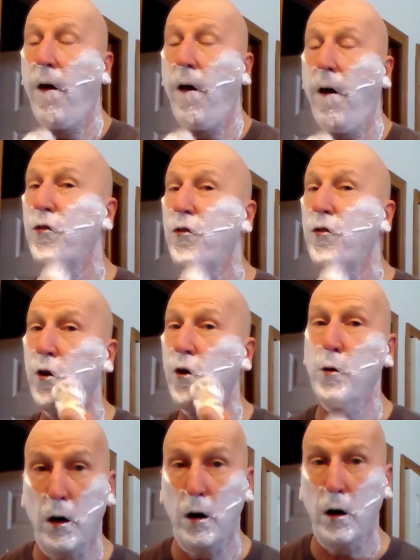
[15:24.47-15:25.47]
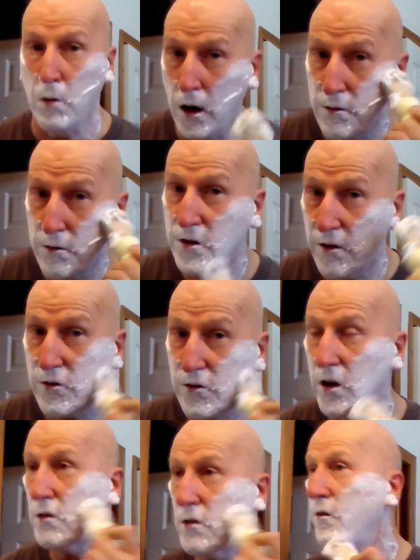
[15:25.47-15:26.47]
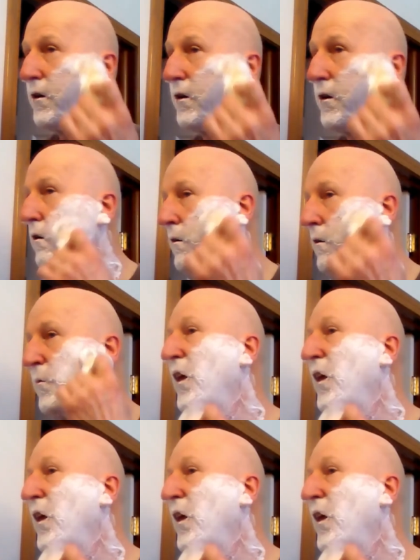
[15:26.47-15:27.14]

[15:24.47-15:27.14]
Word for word: Also, the Palmolive shave stick is very good.